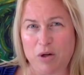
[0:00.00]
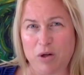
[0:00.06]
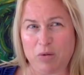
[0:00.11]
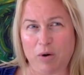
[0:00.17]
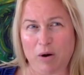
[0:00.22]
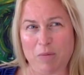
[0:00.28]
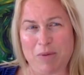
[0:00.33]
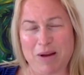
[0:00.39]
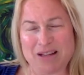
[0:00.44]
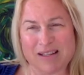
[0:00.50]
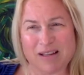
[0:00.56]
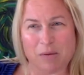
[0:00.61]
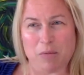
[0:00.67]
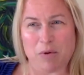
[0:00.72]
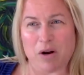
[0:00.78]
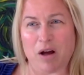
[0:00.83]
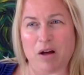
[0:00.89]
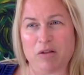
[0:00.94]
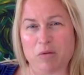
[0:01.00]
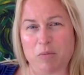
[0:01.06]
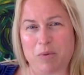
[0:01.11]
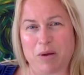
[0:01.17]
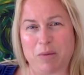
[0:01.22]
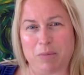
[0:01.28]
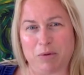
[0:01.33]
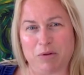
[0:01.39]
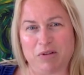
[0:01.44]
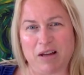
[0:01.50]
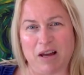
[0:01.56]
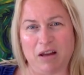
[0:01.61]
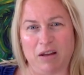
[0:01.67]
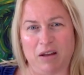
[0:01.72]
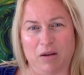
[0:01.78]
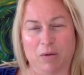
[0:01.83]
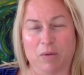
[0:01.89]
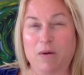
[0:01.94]
you are based on what other people
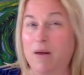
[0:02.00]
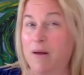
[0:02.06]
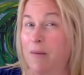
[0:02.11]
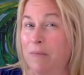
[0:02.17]
tell you.